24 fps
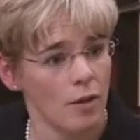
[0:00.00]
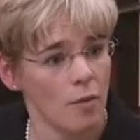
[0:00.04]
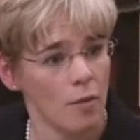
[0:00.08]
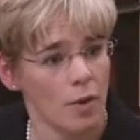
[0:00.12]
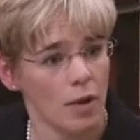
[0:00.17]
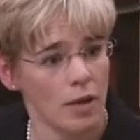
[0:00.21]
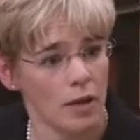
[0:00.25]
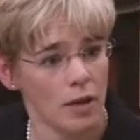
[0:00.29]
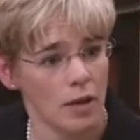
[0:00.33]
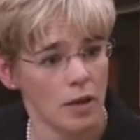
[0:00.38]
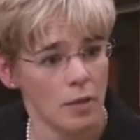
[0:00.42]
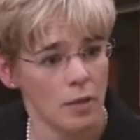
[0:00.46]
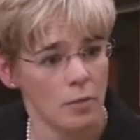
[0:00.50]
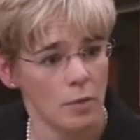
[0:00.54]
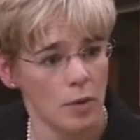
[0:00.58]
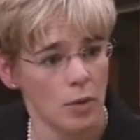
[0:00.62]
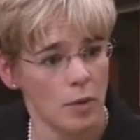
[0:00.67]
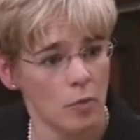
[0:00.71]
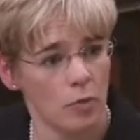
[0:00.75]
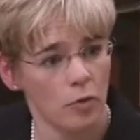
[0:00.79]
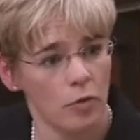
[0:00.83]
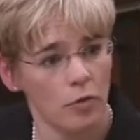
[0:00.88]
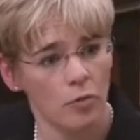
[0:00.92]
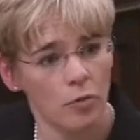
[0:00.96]
The money has been
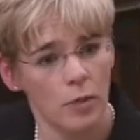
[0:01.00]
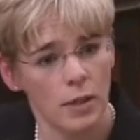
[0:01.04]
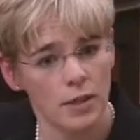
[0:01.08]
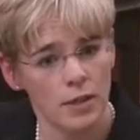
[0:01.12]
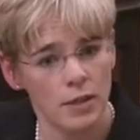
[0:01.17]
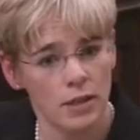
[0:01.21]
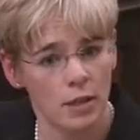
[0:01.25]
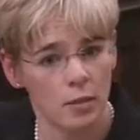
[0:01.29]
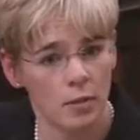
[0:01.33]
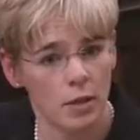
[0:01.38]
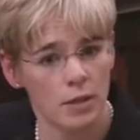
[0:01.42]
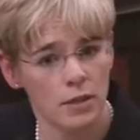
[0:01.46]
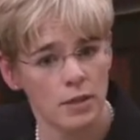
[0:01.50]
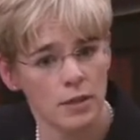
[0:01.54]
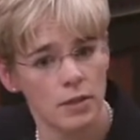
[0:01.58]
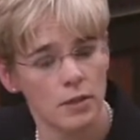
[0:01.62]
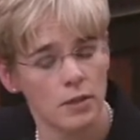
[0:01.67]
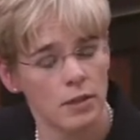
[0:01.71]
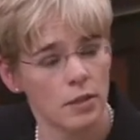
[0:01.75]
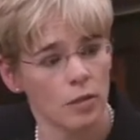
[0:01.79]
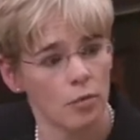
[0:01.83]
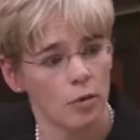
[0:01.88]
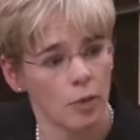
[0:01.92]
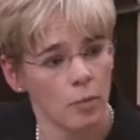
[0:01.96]
approved by CMS,
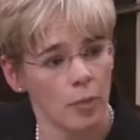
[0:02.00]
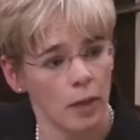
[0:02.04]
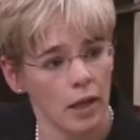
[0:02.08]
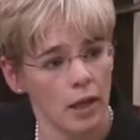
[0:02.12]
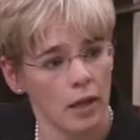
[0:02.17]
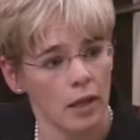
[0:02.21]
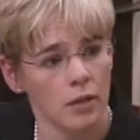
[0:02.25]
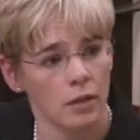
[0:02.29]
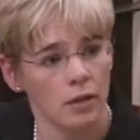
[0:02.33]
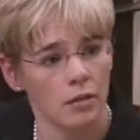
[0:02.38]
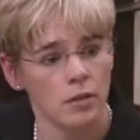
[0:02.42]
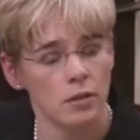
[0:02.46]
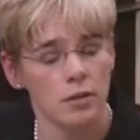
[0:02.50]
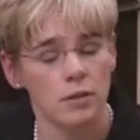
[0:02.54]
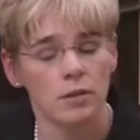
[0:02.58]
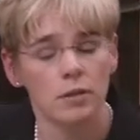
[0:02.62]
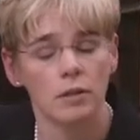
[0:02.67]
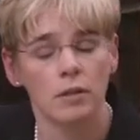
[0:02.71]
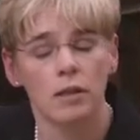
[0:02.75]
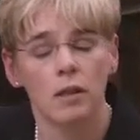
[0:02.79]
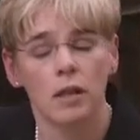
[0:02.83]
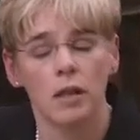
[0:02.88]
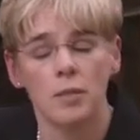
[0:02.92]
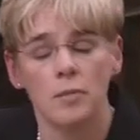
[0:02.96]
and so we're paying those
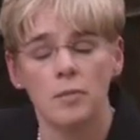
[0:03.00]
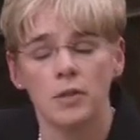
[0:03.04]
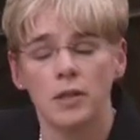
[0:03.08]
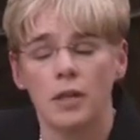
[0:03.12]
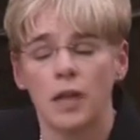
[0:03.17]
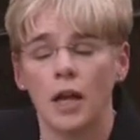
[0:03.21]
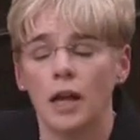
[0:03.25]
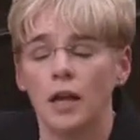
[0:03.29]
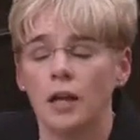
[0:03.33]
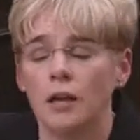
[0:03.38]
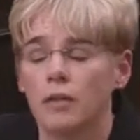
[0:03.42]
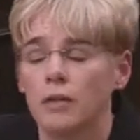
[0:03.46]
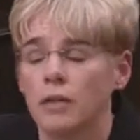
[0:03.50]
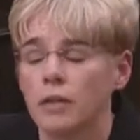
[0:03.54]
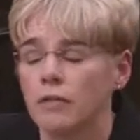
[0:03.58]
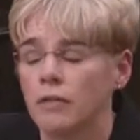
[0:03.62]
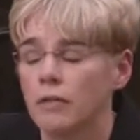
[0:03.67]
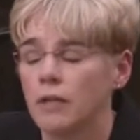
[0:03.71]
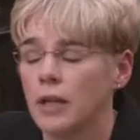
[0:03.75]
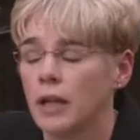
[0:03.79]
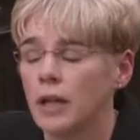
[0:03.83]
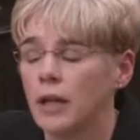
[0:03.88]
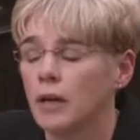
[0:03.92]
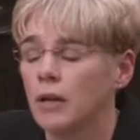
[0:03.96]
claims at a higher
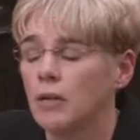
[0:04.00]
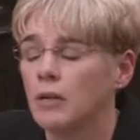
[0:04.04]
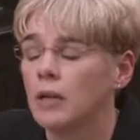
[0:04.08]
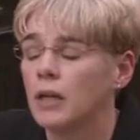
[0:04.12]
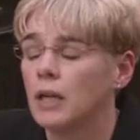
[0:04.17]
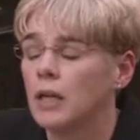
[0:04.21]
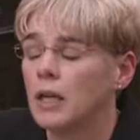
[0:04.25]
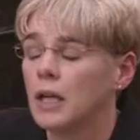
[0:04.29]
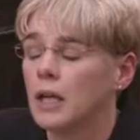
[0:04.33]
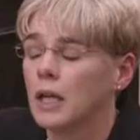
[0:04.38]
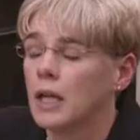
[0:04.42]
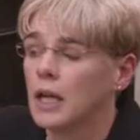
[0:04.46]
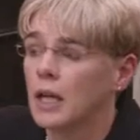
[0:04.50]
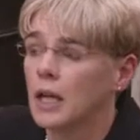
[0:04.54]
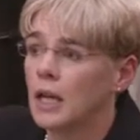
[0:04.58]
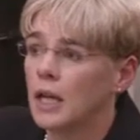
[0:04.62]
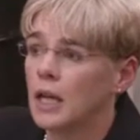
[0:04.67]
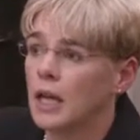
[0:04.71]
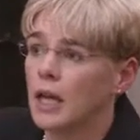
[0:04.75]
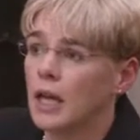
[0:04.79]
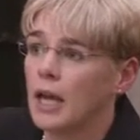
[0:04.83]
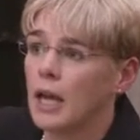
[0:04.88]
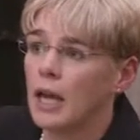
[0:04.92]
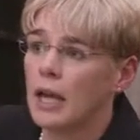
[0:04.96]
level now.
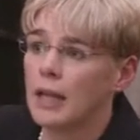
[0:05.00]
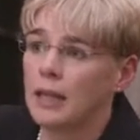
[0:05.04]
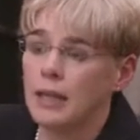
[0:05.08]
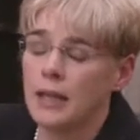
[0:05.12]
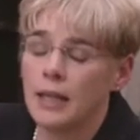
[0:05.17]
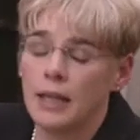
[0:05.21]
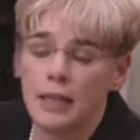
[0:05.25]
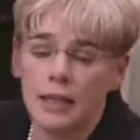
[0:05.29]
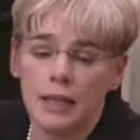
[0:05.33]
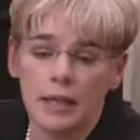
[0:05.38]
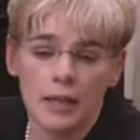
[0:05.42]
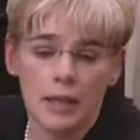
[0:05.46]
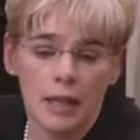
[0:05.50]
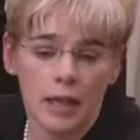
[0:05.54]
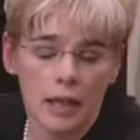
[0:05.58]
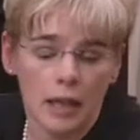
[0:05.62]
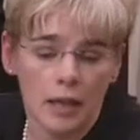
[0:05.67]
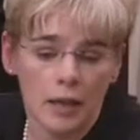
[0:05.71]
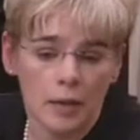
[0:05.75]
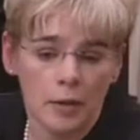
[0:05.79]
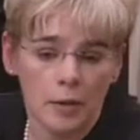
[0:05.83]
And then,